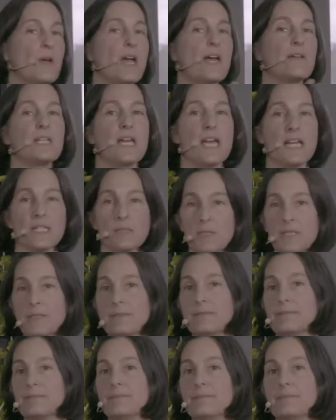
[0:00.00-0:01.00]
have an animal.
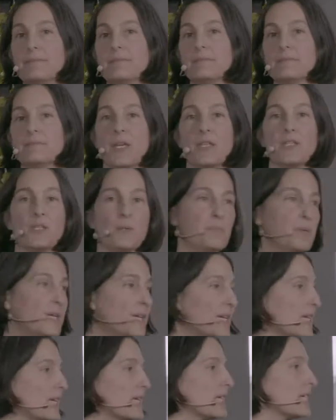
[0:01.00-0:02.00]
It's a
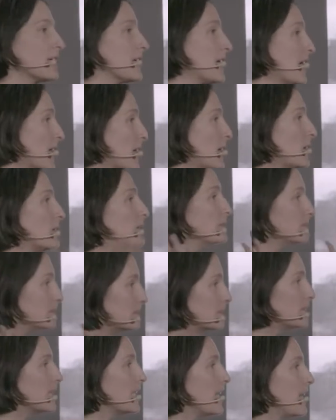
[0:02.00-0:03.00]
pig, a cow,
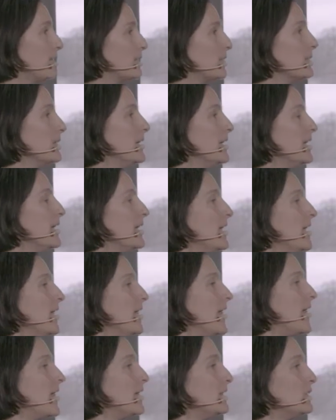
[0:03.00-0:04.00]
what have you.
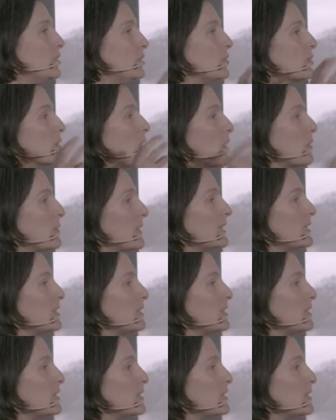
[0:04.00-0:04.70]
And you go in